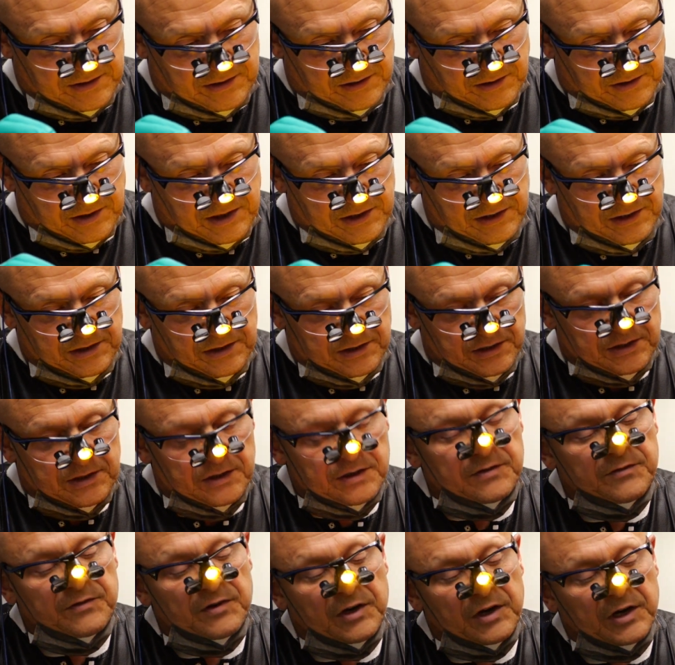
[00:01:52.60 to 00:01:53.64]
Okay,
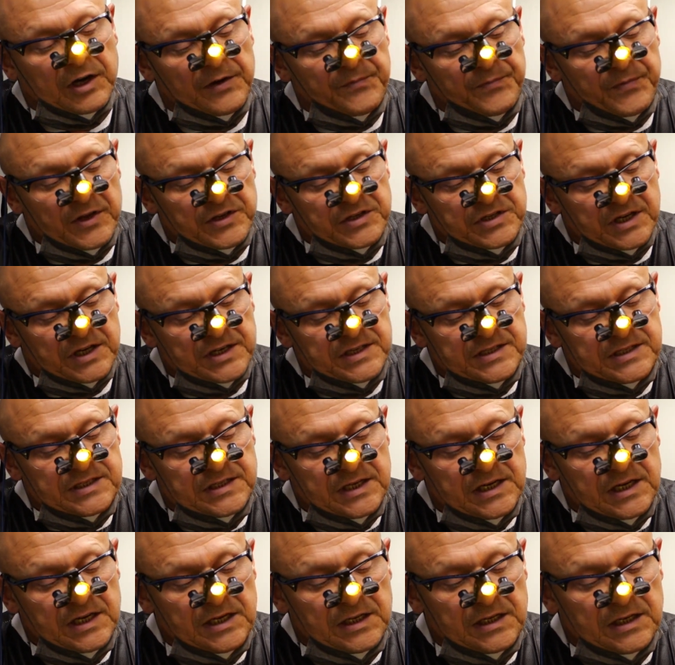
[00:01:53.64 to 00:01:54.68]
great. As you can
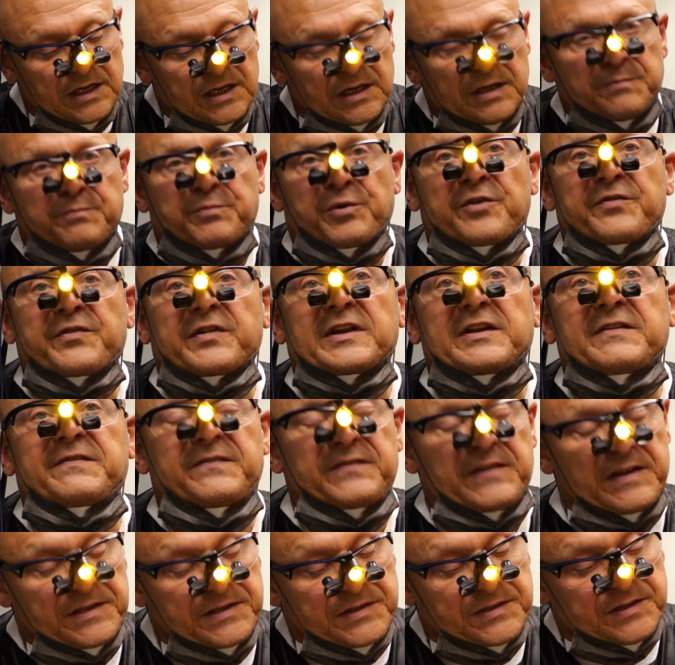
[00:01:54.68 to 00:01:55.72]
see, it perfectly
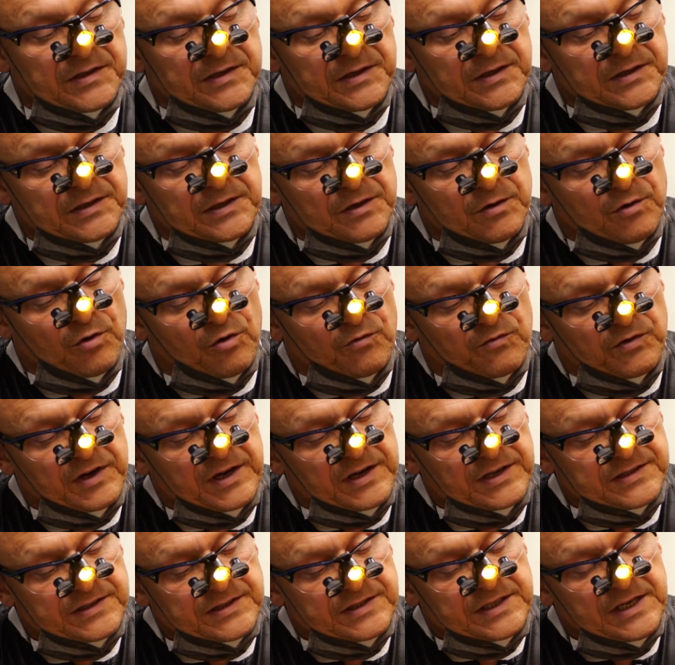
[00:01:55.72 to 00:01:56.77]
fits over
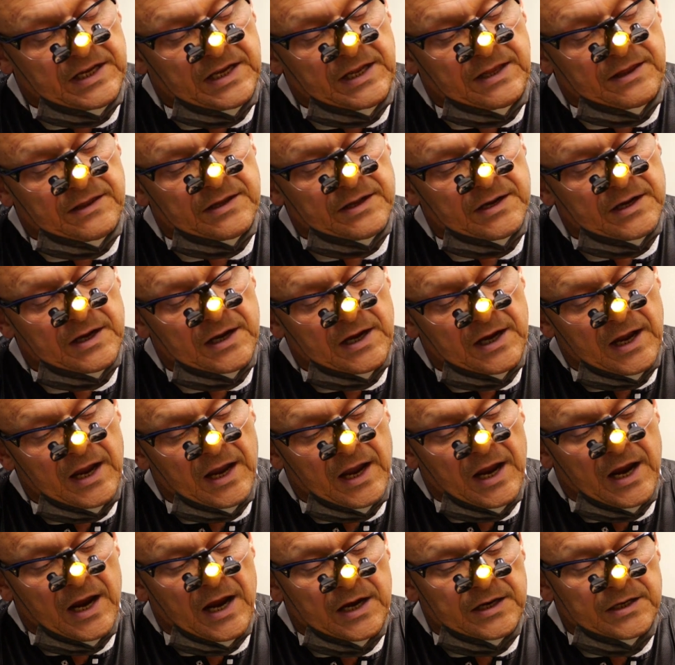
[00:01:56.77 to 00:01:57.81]
his teeth,
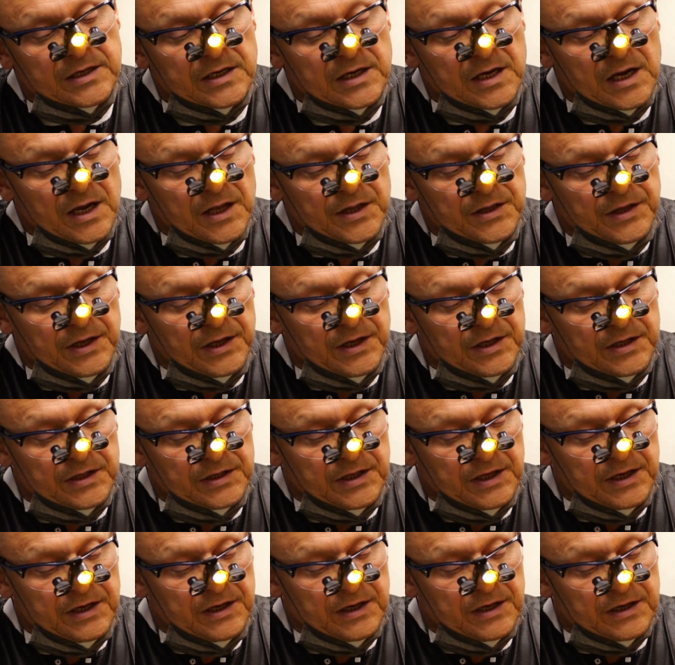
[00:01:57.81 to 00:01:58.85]
and
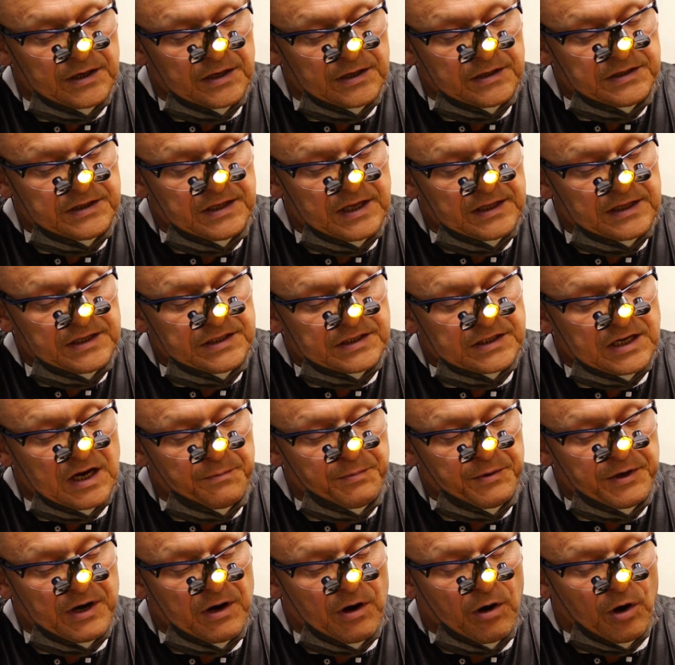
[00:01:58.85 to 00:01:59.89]
the
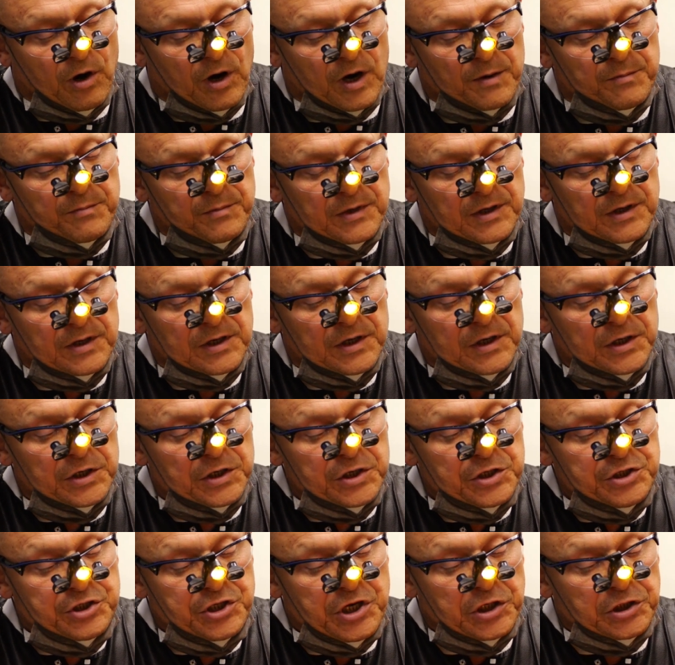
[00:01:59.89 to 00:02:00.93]
telescopic arm
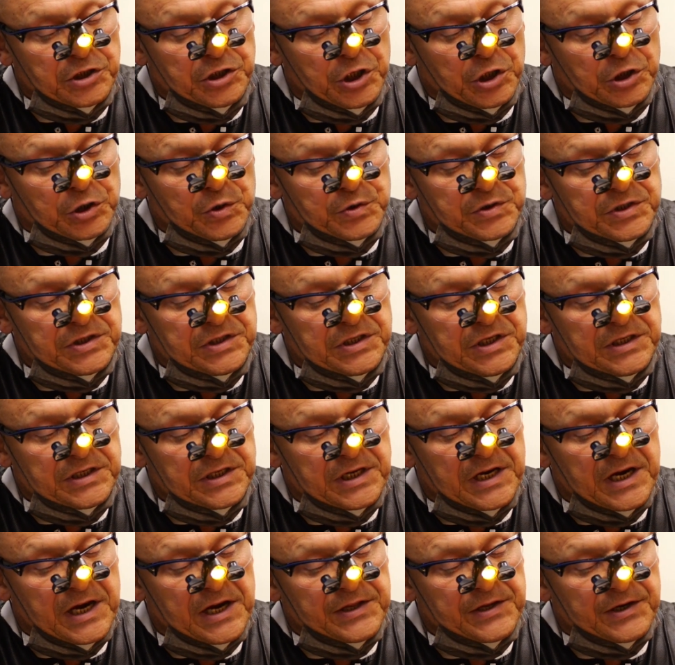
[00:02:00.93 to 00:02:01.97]
gently closes your teeth
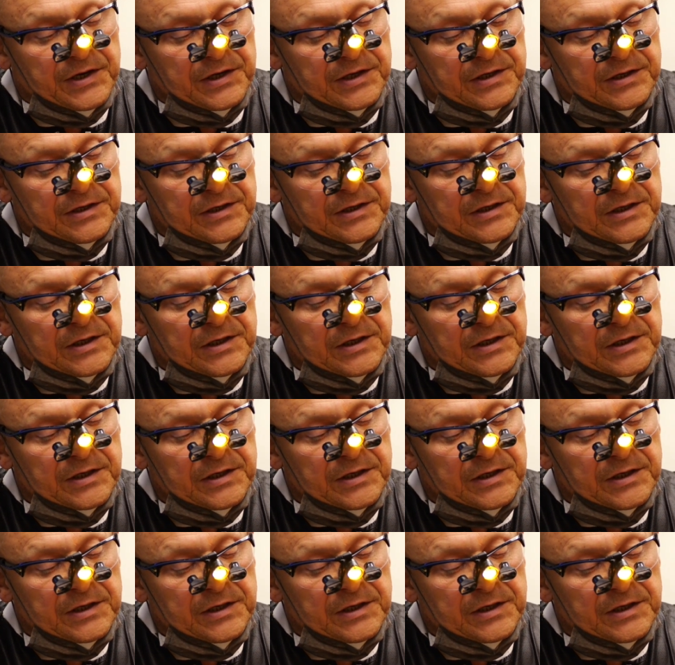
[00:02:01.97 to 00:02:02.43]
together.